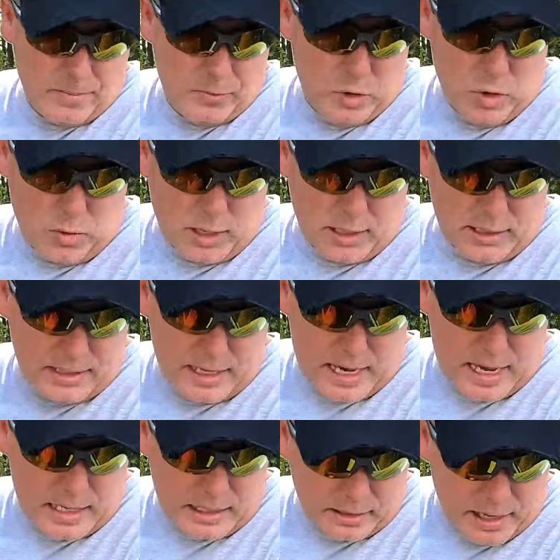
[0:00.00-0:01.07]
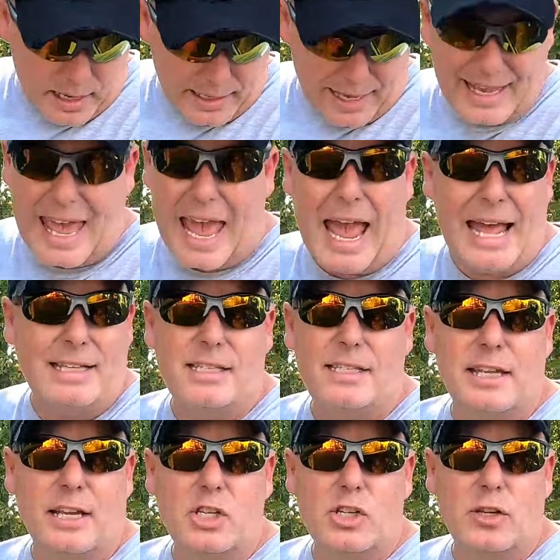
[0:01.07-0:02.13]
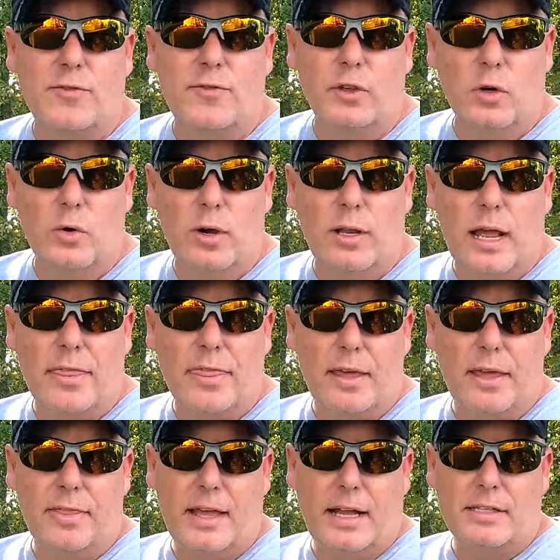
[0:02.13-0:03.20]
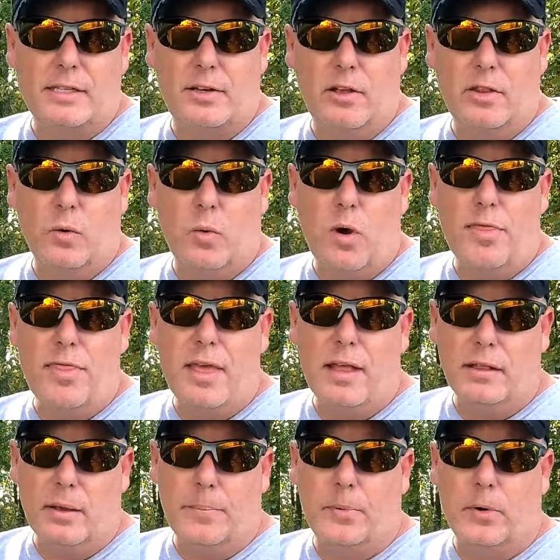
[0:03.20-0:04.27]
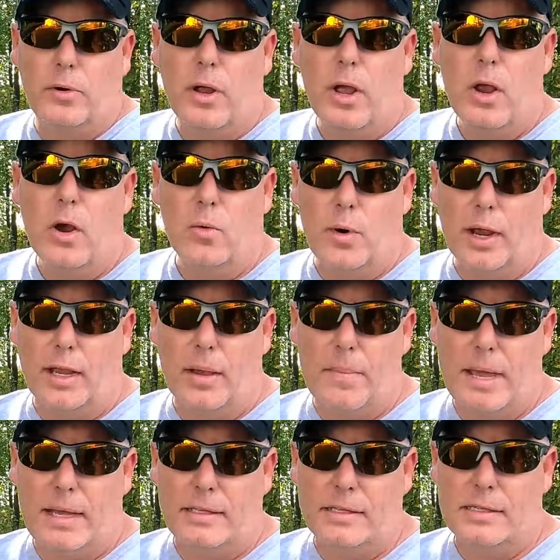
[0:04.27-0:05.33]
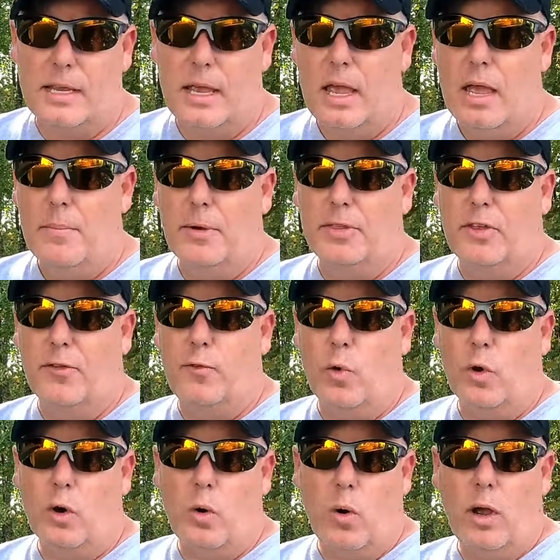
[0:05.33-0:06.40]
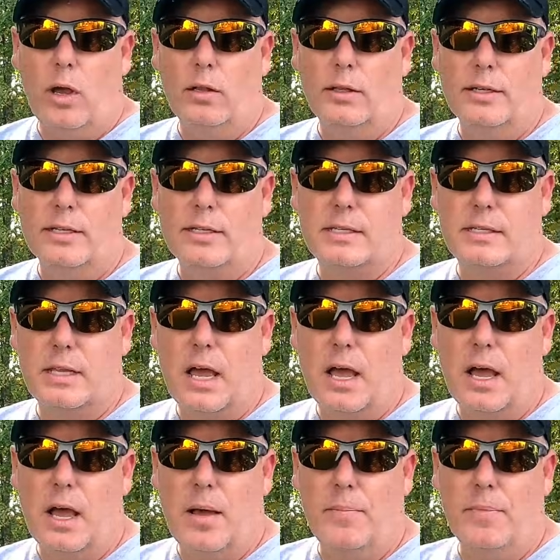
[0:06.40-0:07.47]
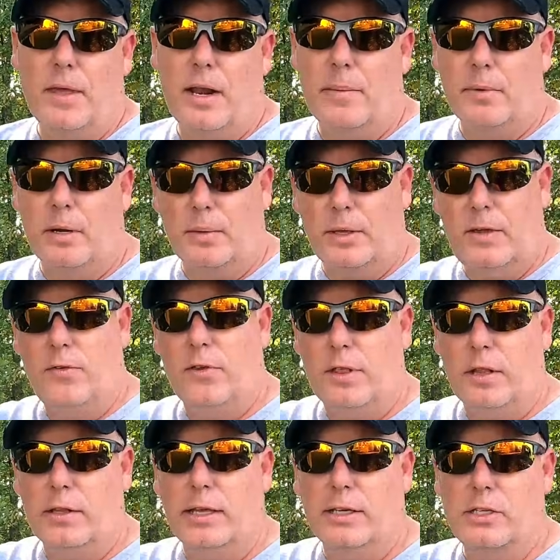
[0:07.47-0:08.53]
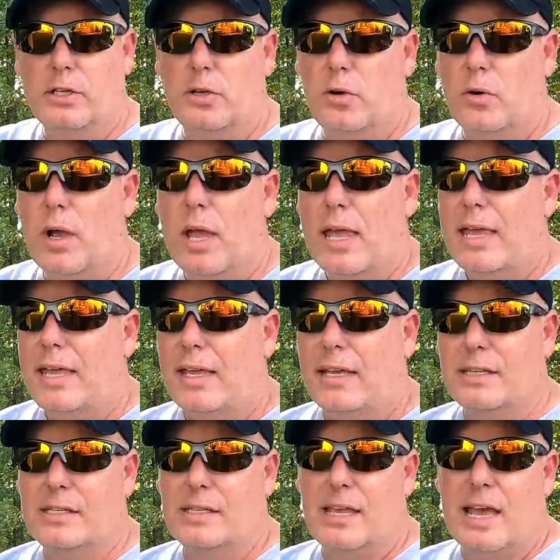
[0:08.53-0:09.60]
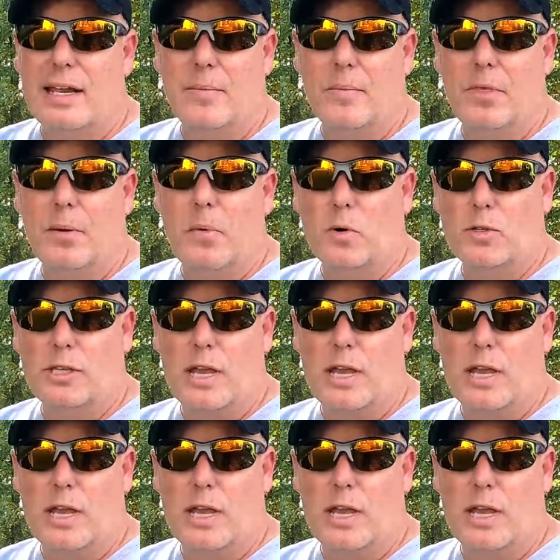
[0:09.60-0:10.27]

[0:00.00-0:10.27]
you can get like cat stiction fluid. I think that's another one that Lippert recommends. But the fork oil is that I'm going to give you the link to is kind of the most